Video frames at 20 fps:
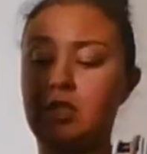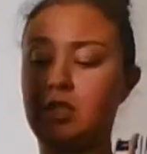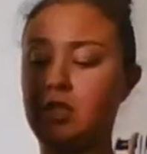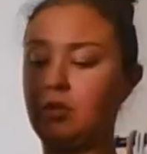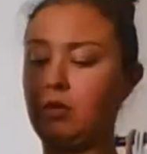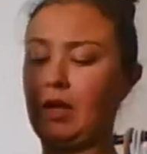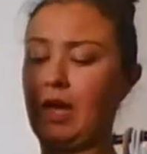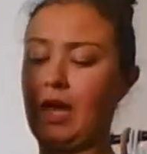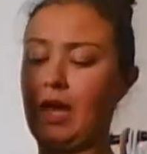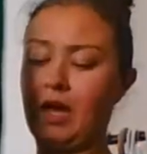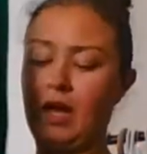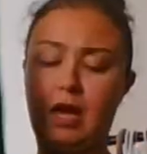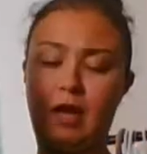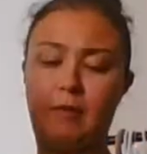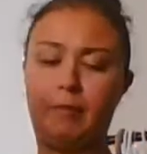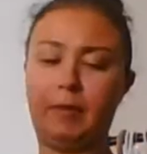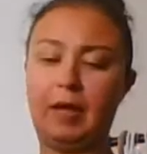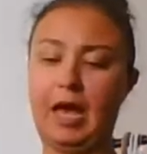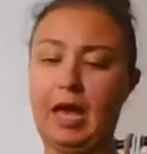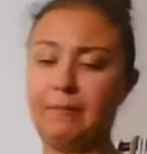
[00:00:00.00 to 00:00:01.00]
So again,
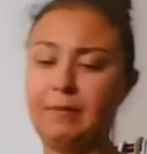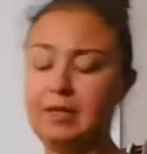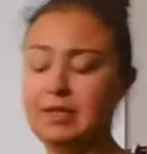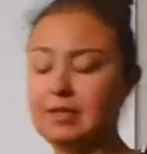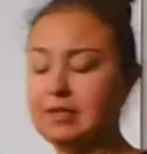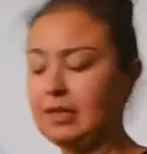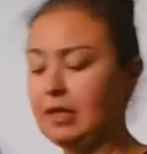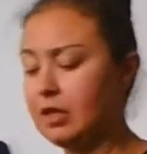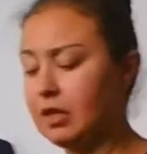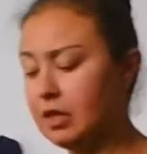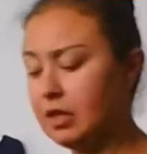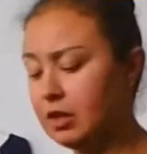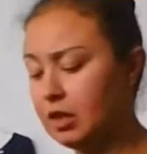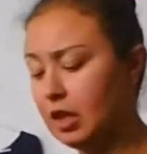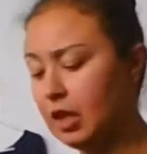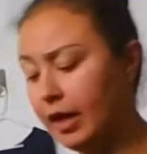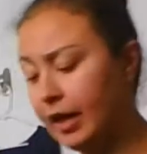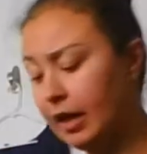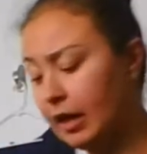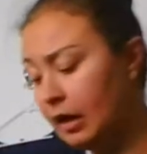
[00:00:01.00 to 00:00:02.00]
I'd be happy to sell it
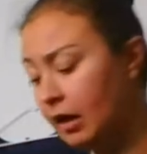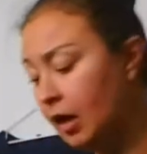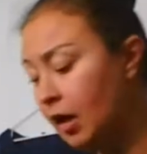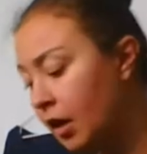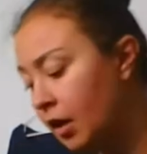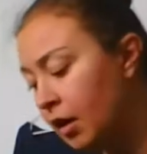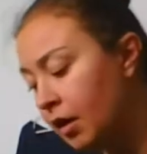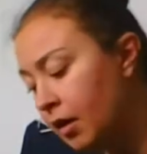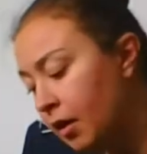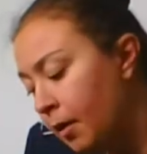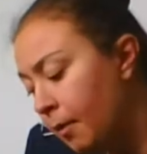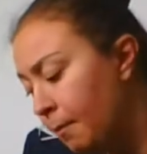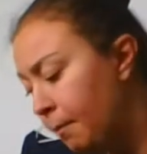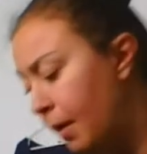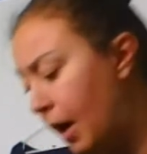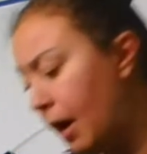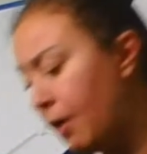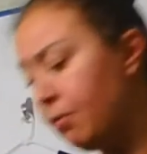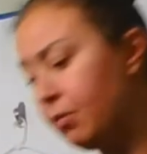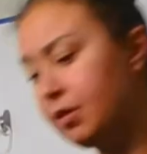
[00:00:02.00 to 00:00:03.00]
online,
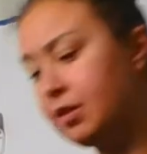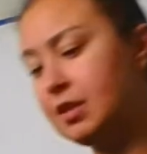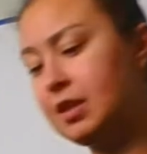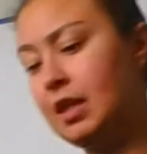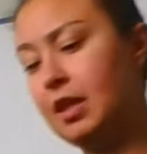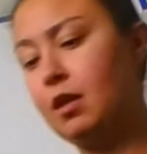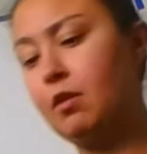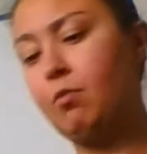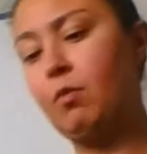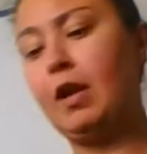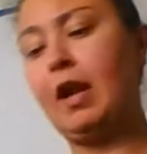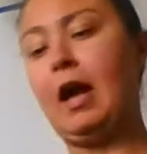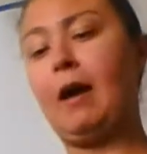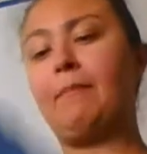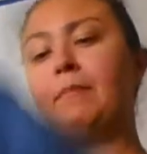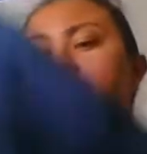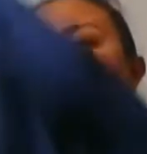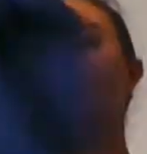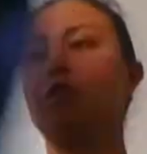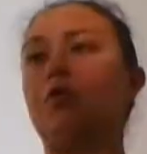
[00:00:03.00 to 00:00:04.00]
but we'll see what
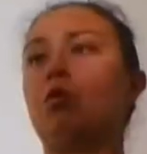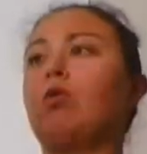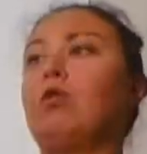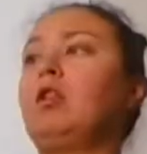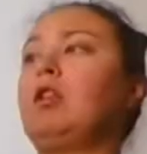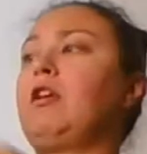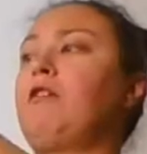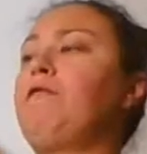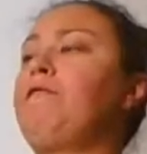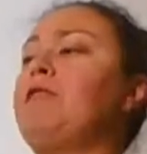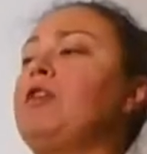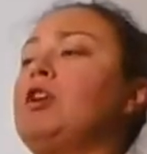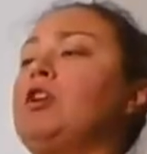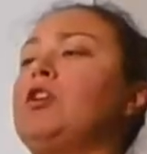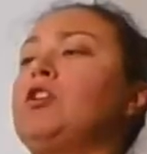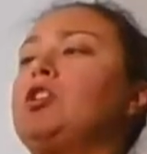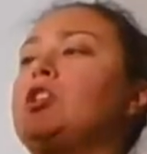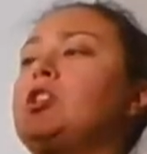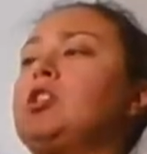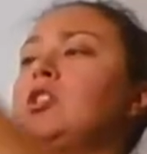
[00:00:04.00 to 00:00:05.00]
happens locally
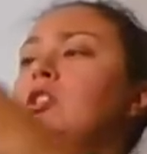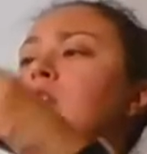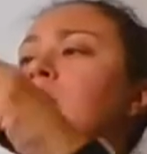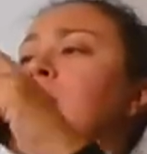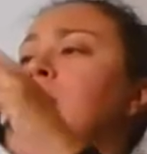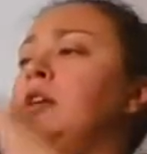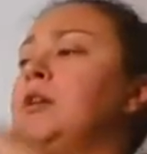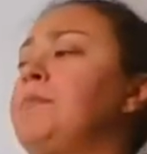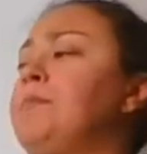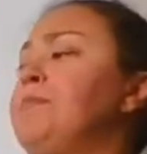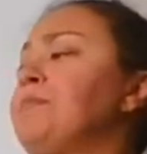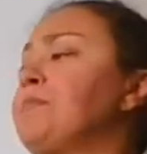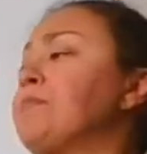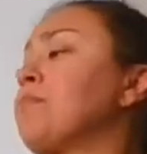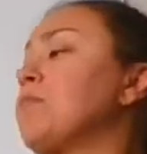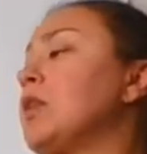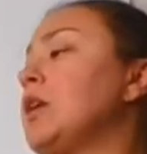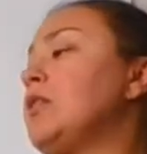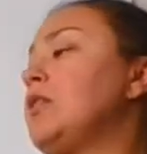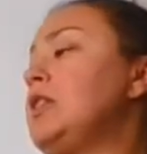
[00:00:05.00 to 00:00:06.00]
first.
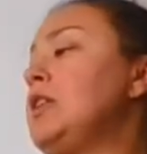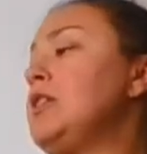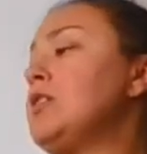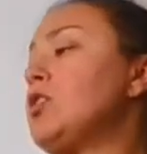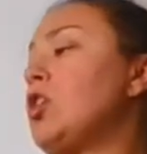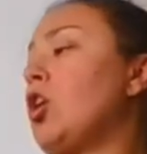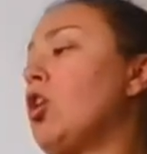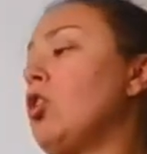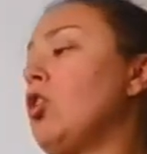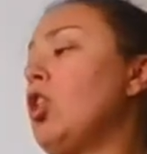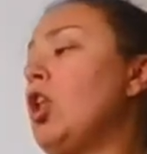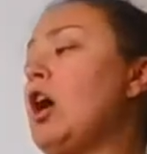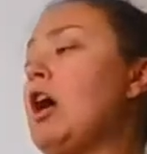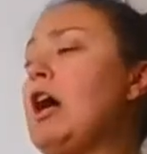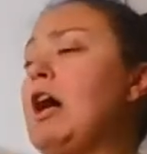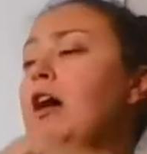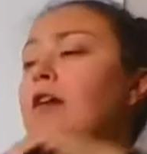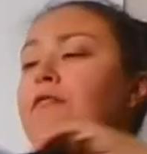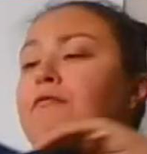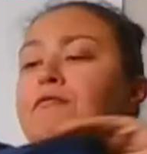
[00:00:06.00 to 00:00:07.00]
These are
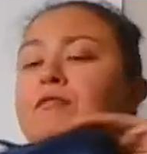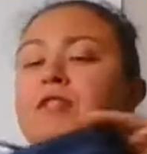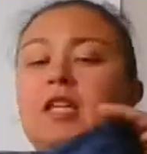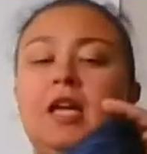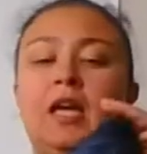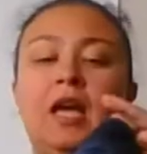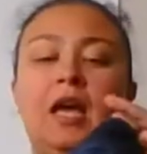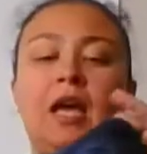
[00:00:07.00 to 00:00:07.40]
Loft